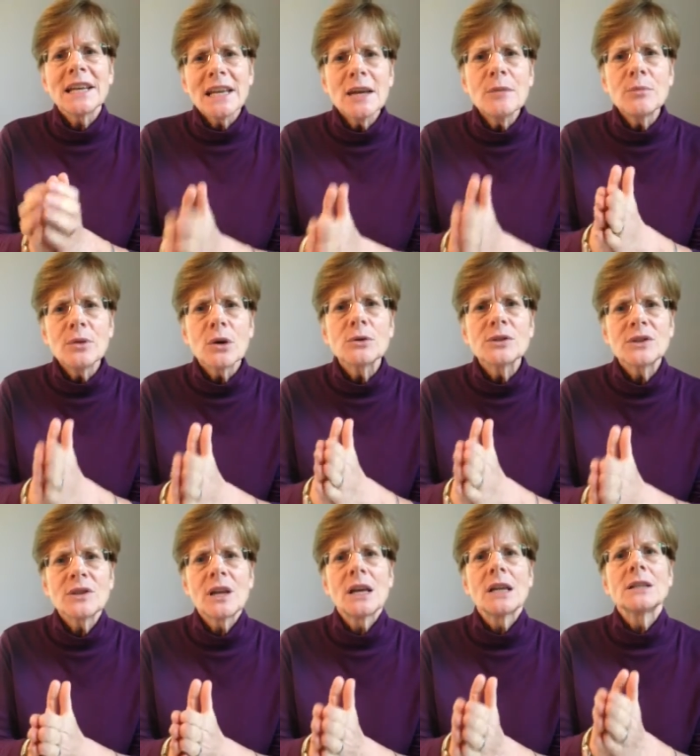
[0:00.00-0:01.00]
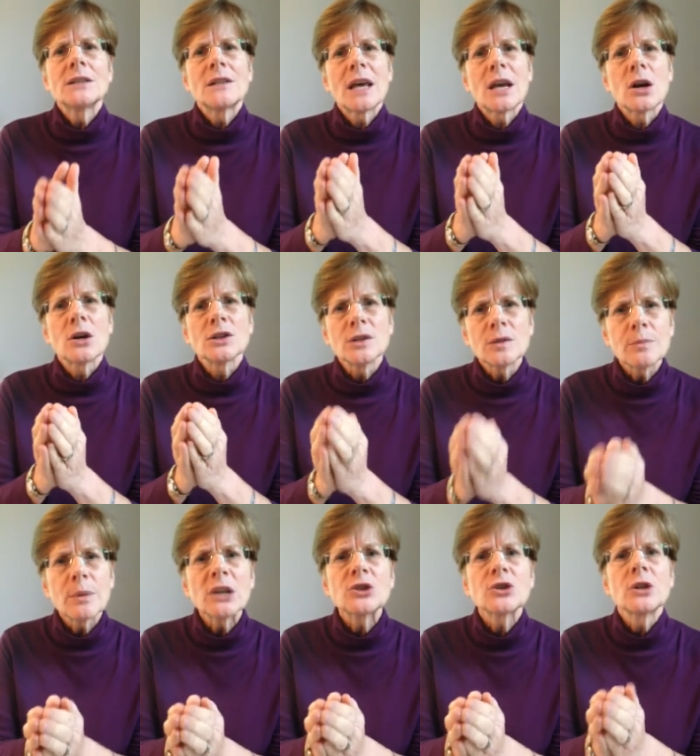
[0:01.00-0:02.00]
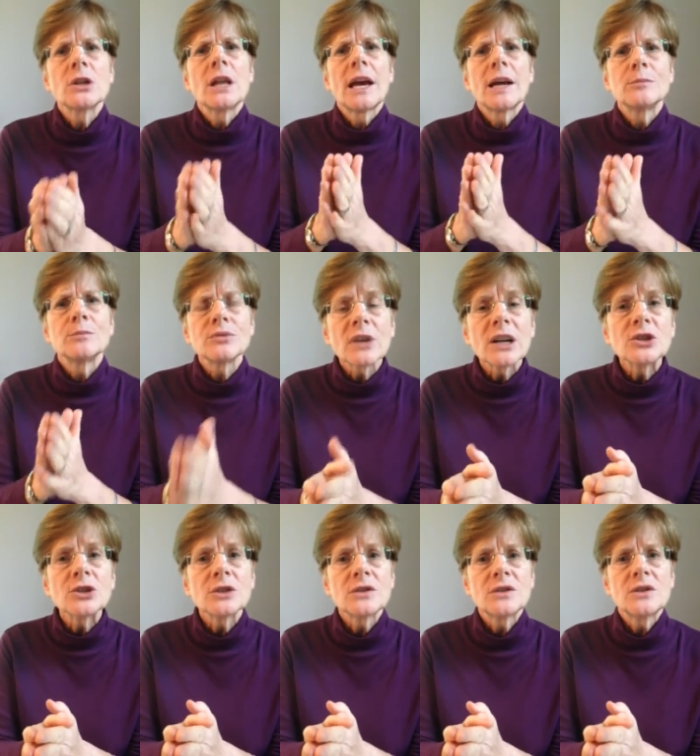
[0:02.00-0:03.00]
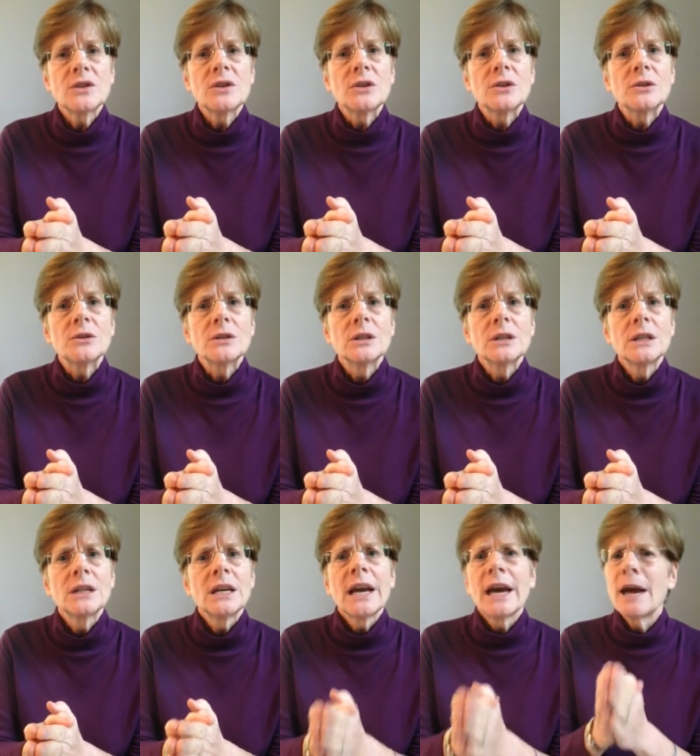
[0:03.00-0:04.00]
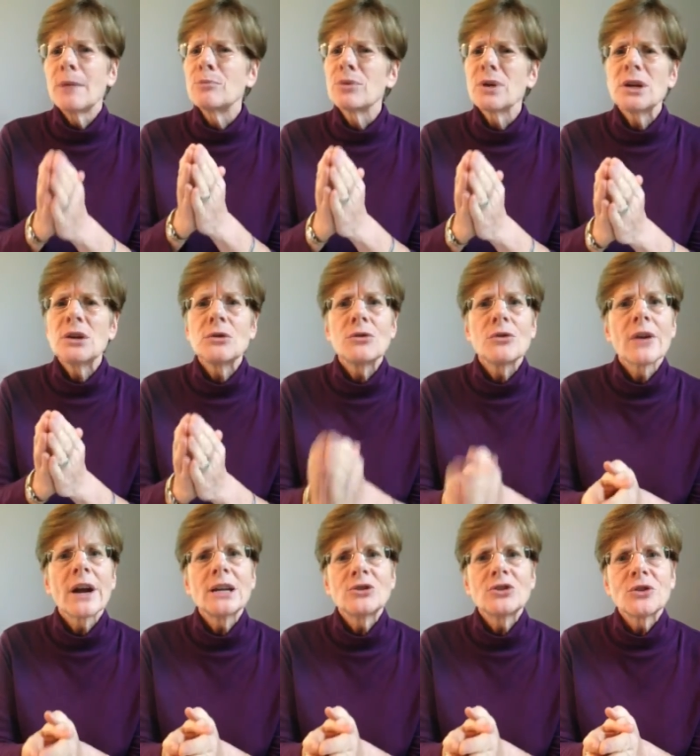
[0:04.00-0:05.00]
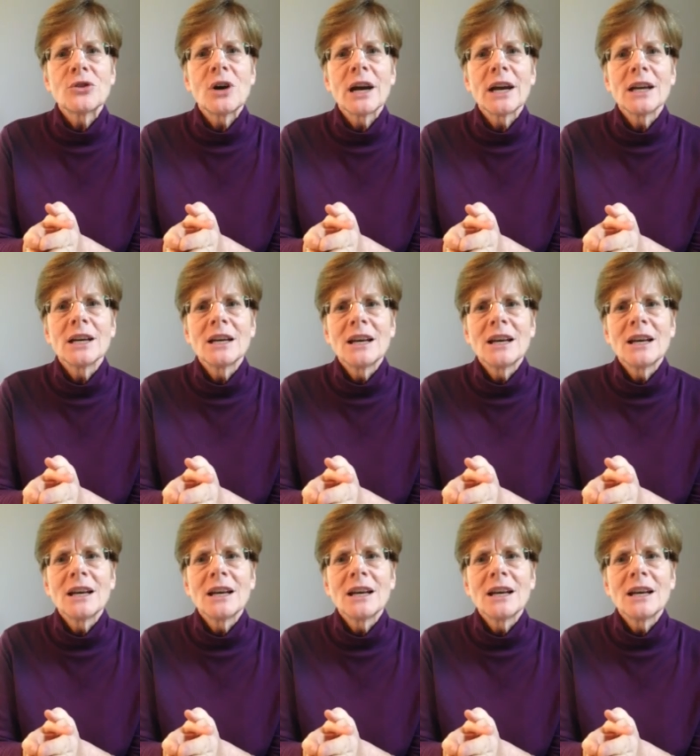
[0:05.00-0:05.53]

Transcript: keep those things that are special and precious to you and bring you great joy.